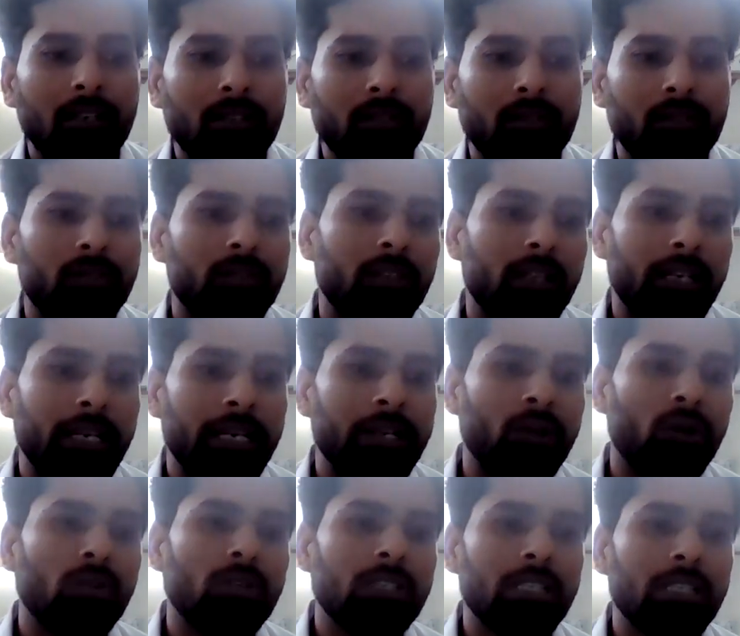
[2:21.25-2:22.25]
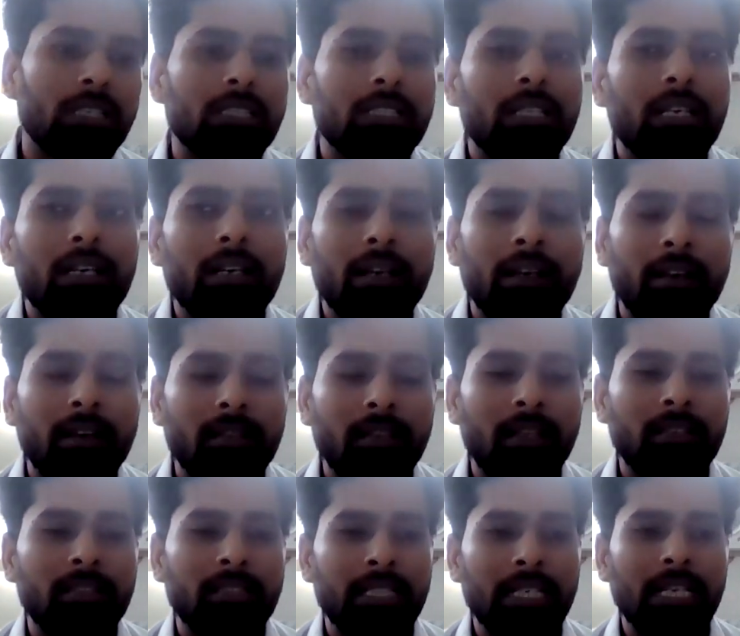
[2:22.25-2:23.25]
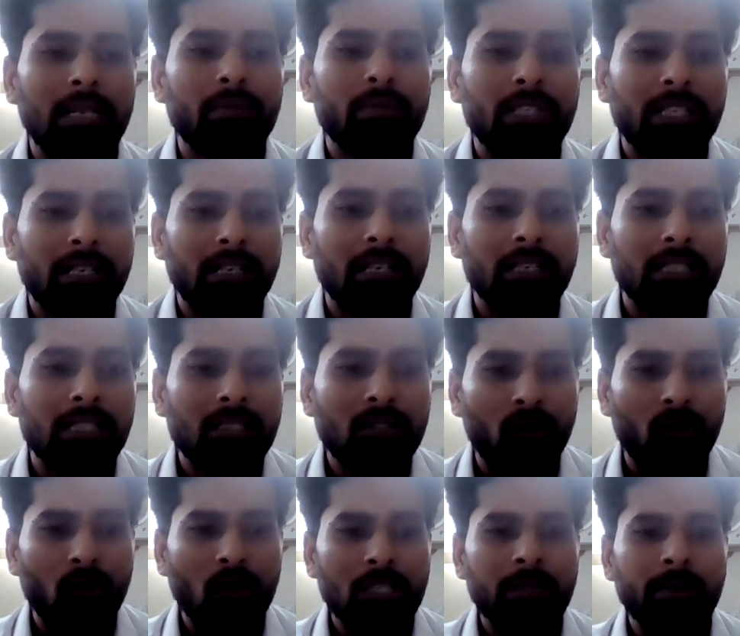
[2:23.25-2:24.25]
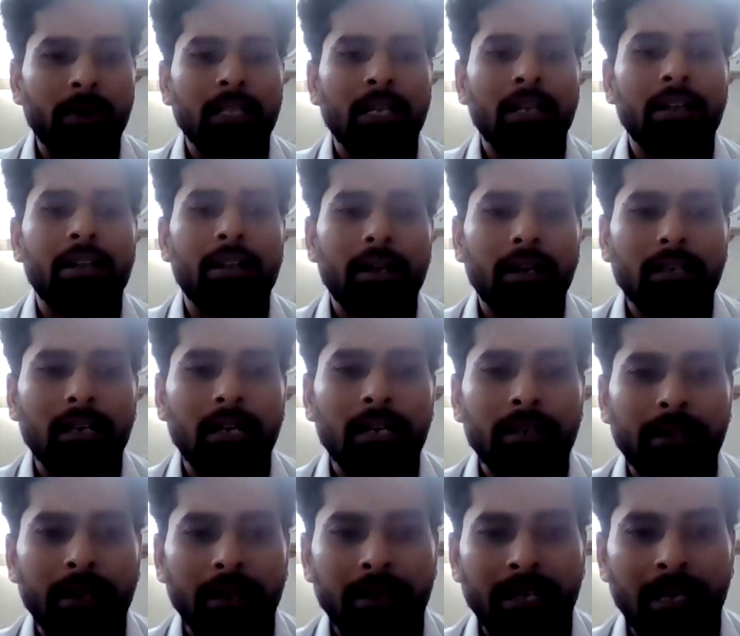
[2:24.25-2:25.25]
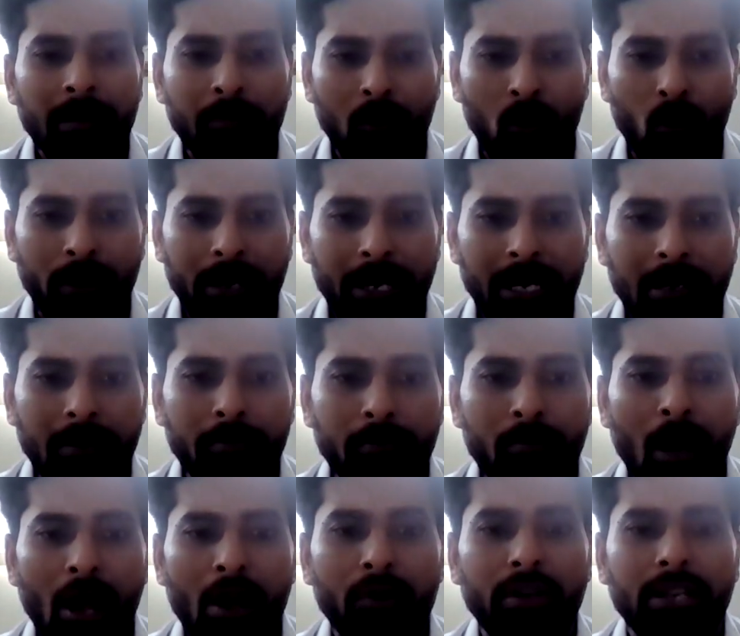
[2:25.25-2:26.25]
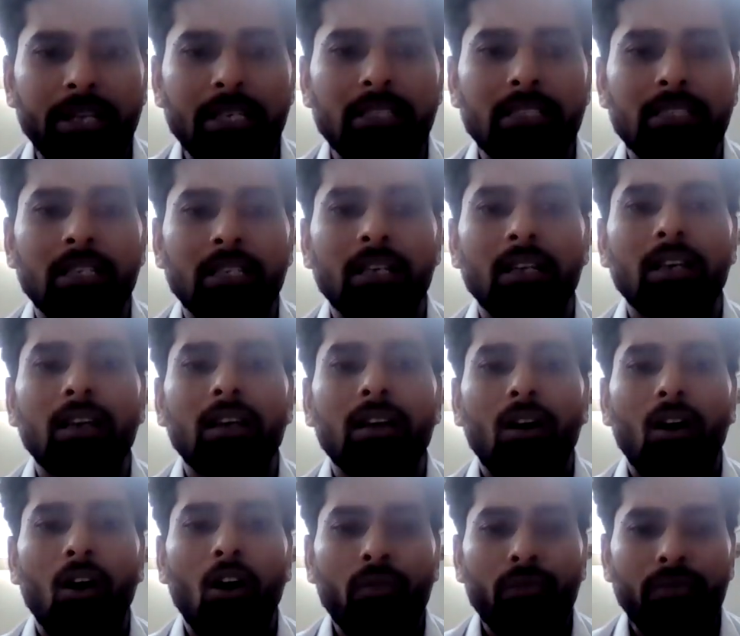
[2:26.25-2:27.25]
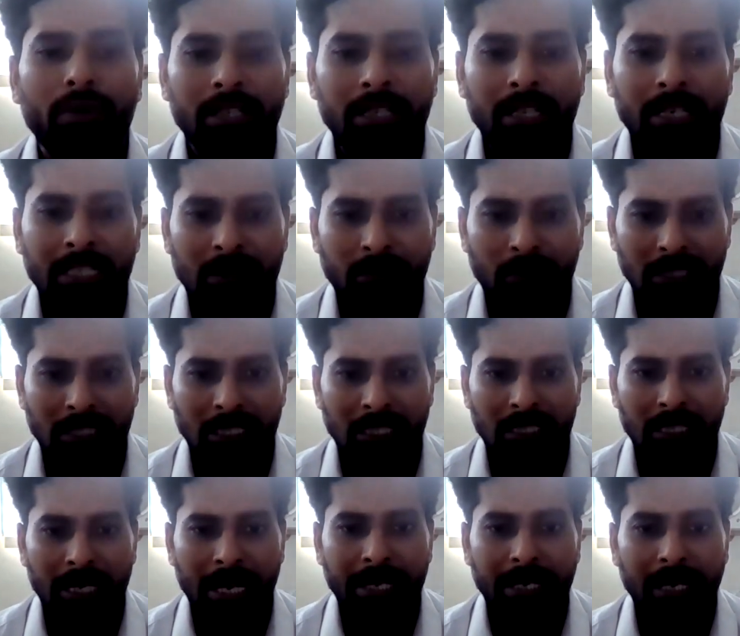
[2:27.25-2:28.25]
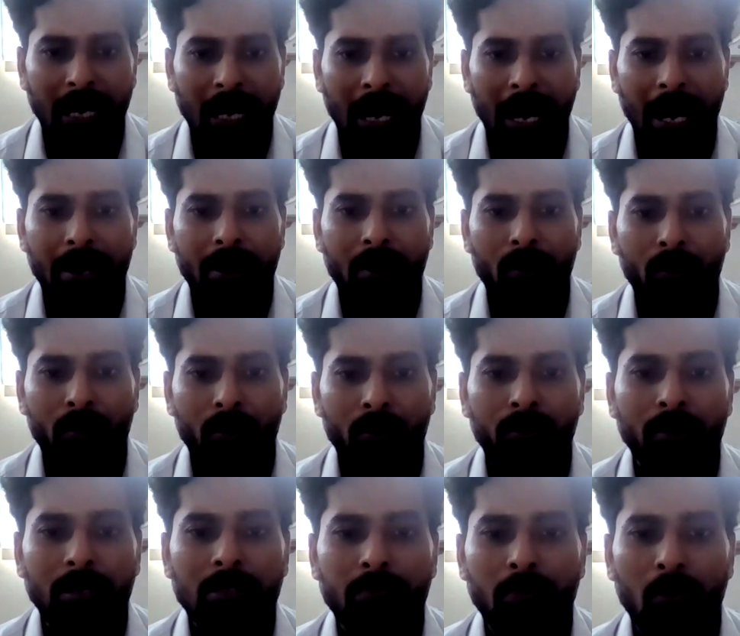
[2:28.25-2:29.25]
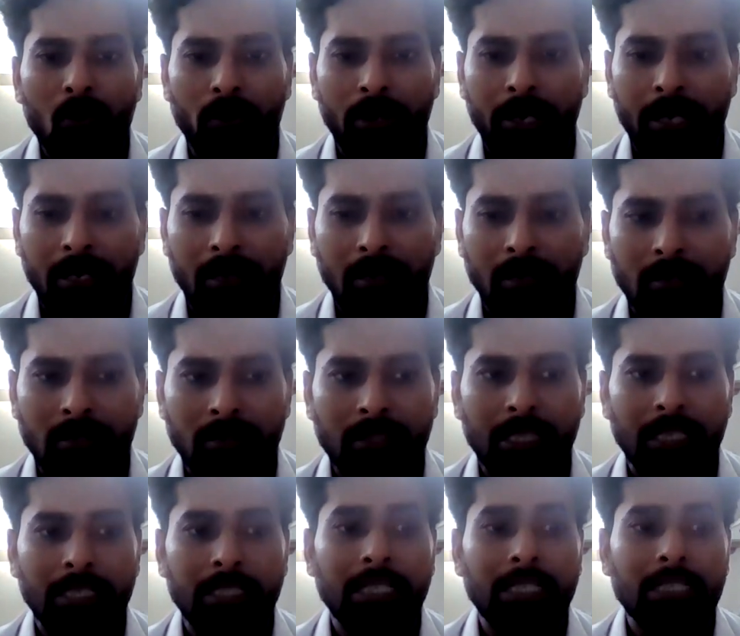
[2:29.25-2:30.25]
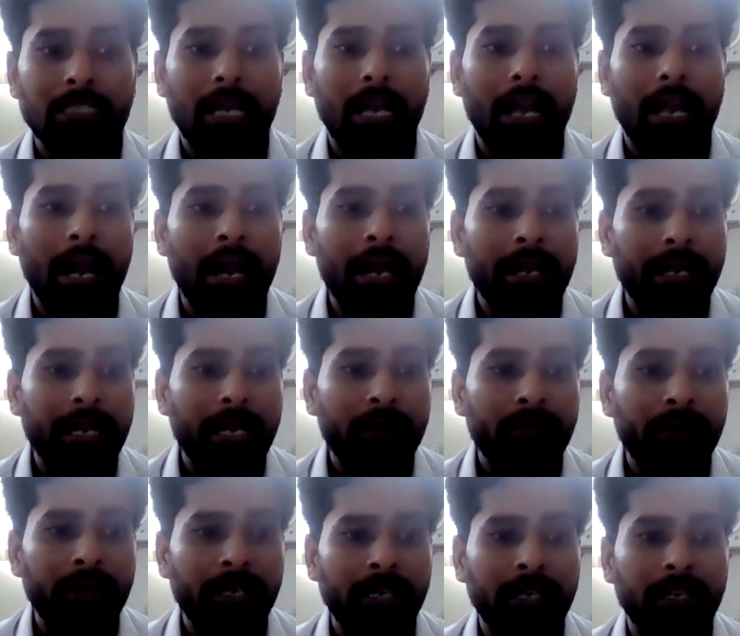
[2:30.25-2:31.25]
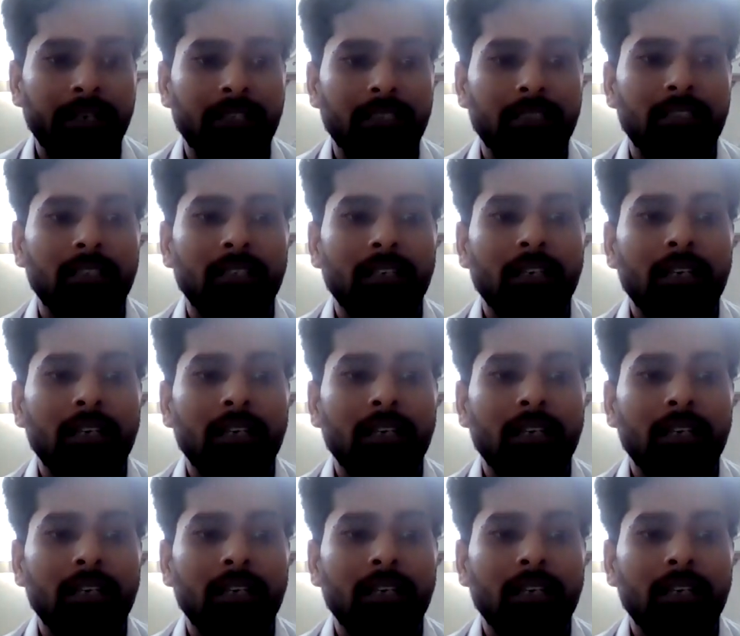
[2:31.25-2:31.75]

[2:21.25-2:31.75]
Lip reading: So the etiology is the serum sickness is caused by the drug containing protein moieties of other species like heterologous protein such as antivenins,